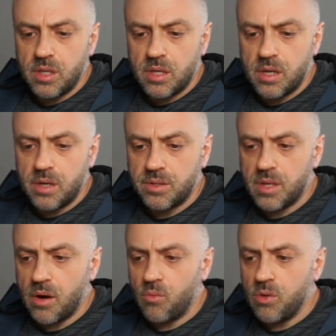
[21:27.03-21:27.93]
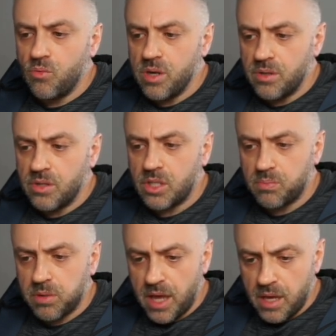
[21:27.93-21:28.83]
here is that when we are
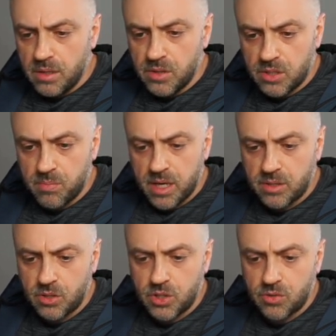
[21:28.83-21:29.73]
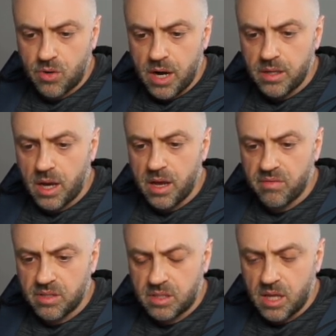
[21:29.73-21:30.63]
displaying these messages, right, I
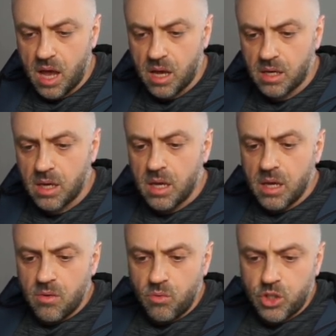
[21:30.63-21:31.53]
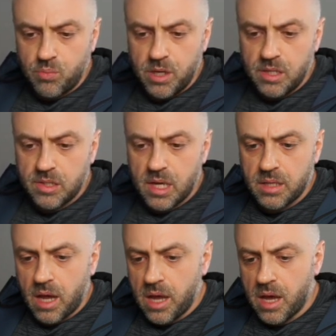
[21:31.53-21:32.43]
have a stack, which means
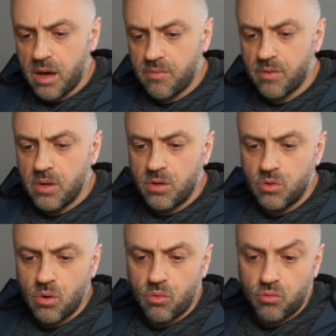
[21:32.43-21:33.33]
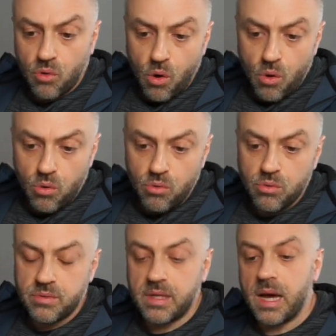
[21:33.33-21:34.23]
that I have,
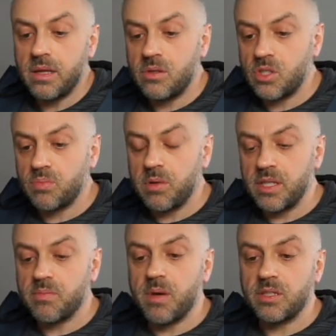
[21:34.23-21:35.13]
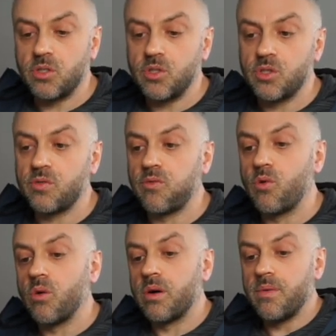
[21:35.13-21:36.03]
row that displays messages
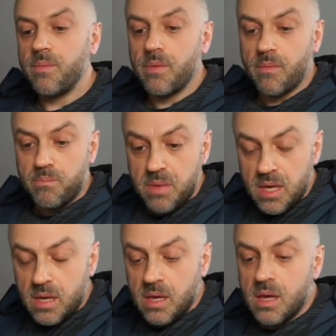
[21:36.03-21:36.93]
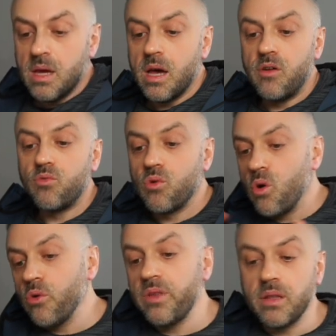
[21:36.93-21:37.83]
for me and
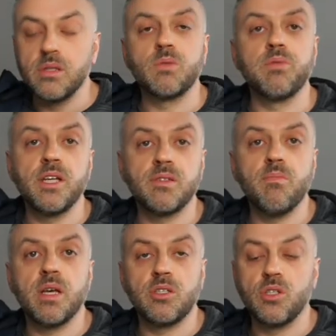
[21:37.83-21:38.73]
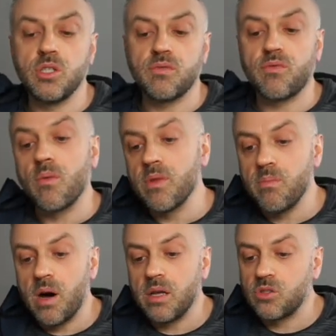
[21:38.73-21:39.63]
row that displays messages from the
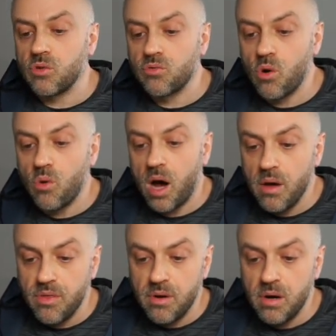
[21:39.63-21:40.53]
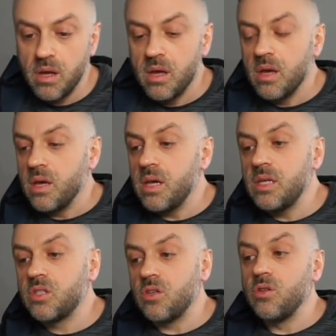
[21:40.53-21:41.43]
bot. So row other
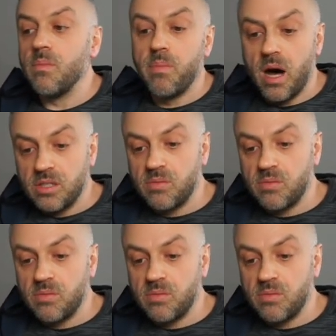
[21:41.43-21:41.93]
is the bot's